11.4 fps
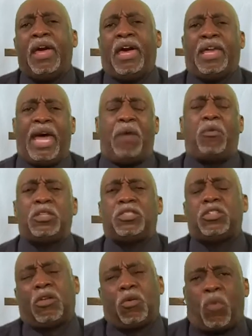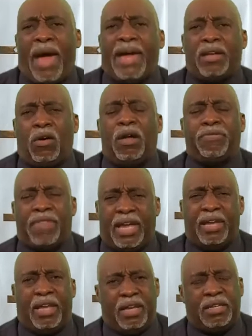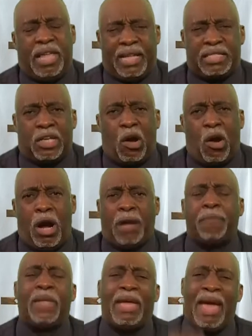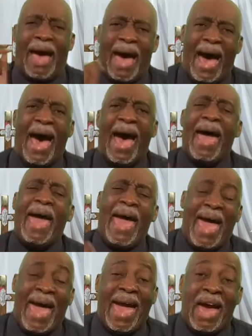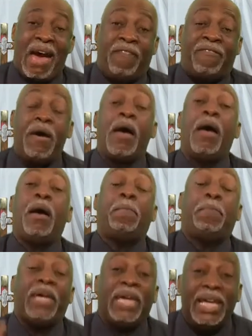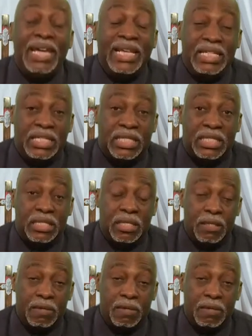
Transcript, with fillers: And I want you to write on that index card, I have peace.